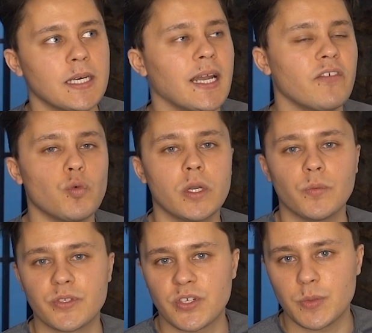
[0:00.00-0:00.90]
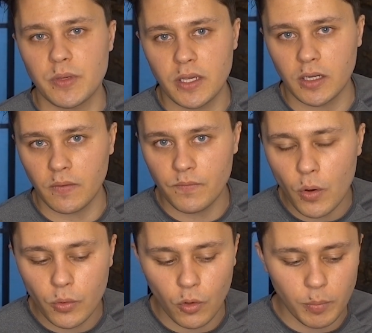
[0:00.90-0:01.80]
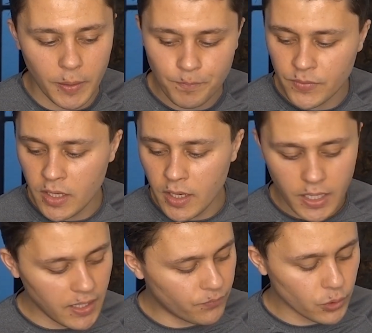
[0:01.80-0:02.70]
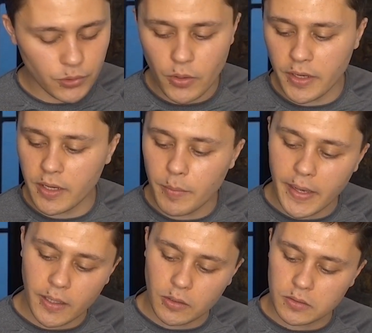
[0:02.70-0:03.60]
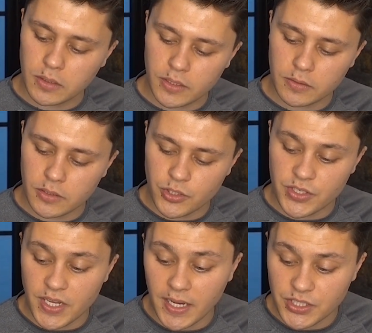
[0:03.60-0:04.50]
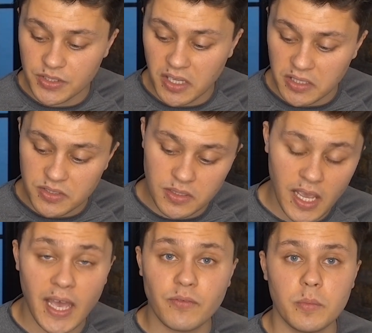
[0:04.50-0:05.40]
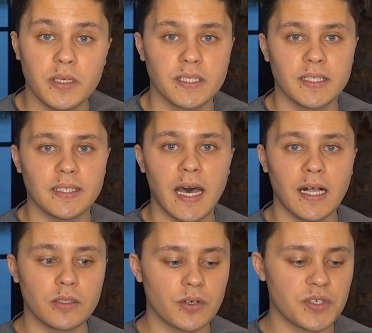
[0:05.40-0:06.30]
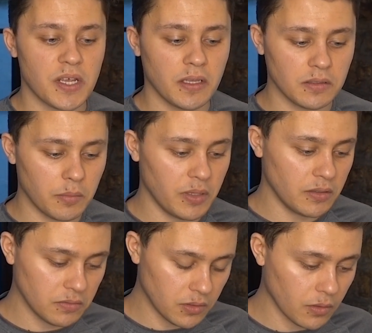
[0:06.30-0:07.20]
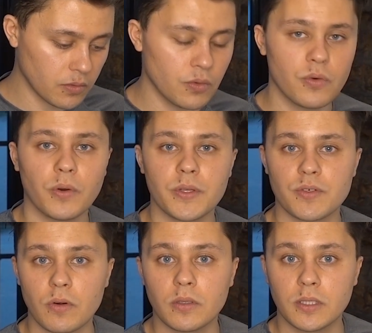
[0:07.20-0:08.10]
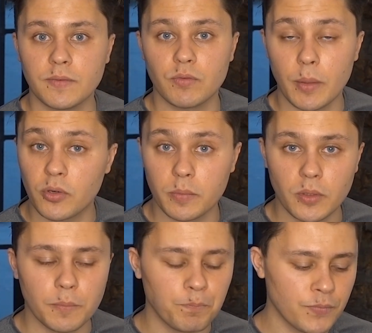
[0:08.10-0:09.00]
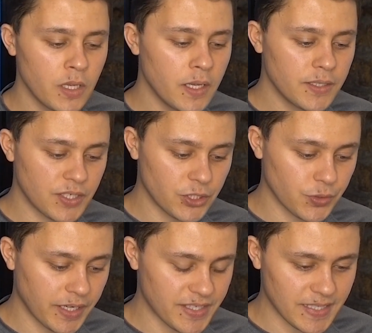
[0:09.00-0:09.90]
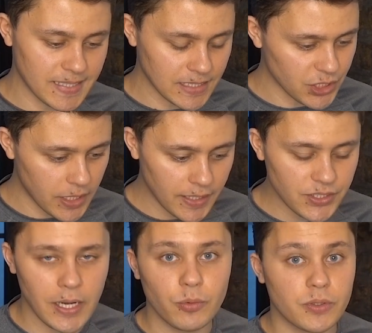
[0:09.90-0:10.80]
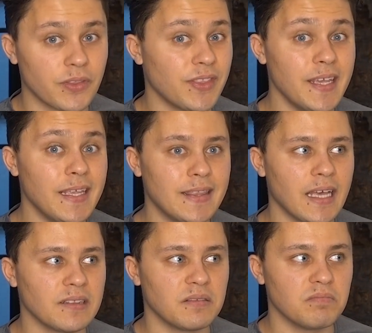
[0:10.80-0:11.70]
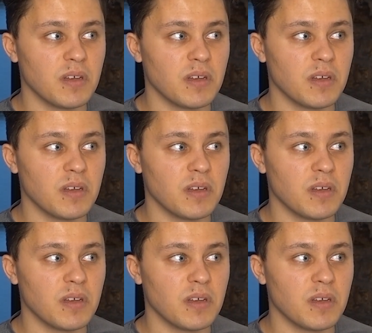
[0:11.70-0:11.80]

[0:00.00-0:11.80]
not everyone wants to speak on a phone call. But if we're talking about a transaction that's half a million dollars, and I mean, you know, KuCoin is a relatively reputable centralized exchange. I would think that